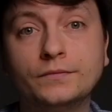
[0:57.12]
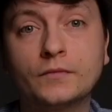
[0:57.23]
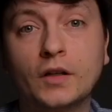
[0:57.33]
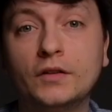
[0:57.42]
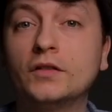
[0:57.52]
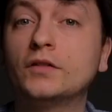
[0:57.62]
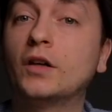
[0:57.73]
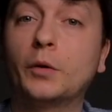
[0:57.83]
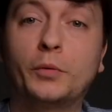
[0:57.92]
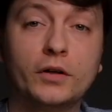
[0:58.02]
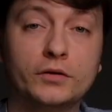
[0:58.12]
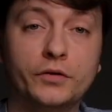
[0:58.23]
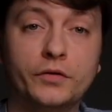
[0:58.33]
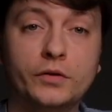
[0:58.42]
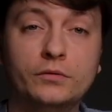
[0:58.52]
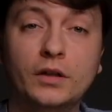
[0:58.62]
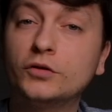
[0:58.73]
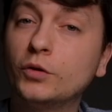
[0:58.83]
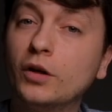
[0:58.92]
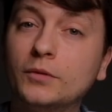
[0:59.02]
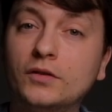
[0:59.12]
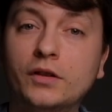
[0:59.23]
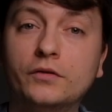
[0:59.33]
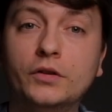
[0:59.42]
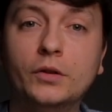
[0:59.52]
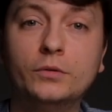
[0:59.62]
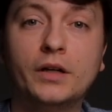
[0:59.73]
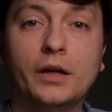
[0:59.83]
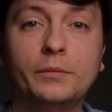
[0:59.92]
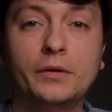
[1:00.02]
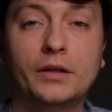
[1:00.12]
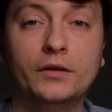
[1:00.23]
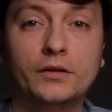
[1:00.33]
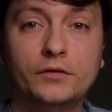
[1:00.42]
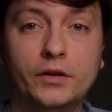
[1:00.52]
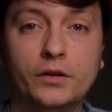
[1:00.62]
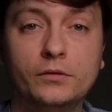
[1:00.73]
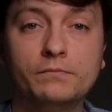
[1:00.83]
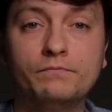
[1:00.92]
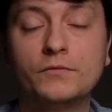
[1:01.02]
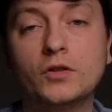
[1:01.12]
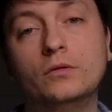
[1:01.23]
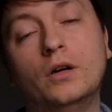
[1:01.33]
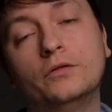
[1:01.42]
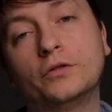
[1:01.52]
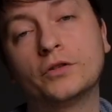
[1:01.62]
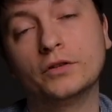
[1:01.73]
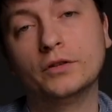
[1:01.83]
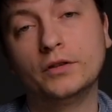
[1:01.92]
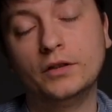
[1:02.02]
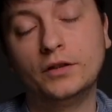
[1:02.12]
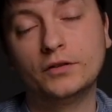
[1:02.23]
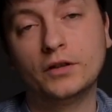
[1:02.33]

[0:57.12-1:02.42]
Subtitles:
This is not a product review and True Gum doesn't even know that I'm making this video, so unfortunately it is not